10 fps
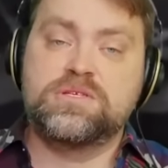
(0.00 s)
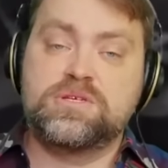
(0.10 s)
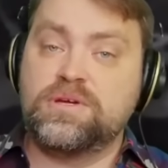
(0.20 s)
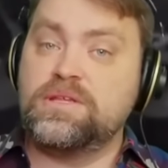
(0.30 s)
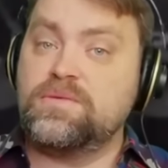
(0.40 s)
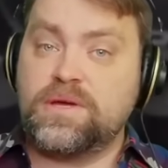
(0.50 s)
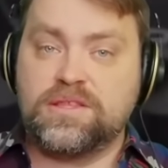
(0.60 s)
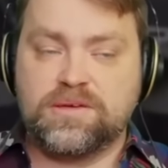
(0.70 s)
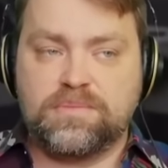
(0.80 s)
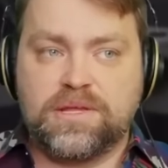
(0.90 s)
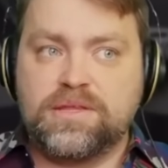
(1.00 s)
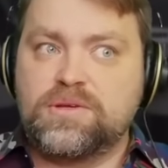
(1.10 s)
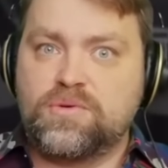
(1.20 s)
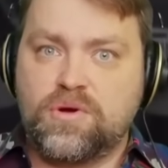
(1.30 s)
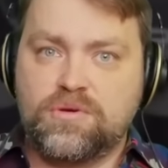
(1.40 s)
So in a way, they played
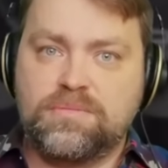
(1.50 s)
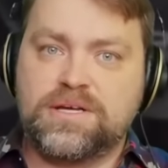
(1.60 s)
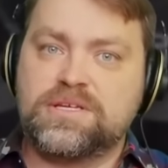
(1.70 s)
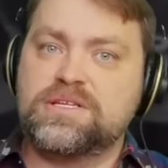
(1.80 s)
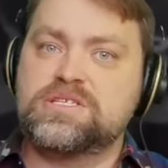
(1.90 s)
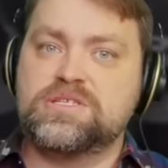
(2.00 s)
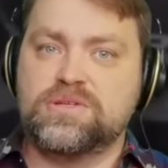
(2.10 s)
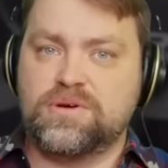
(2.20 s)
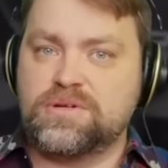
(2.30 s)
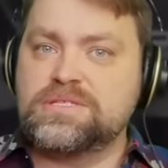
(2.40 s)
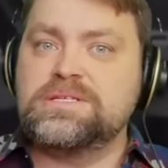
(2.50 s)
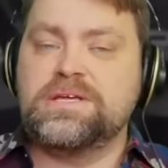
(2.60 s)
the role, but it's not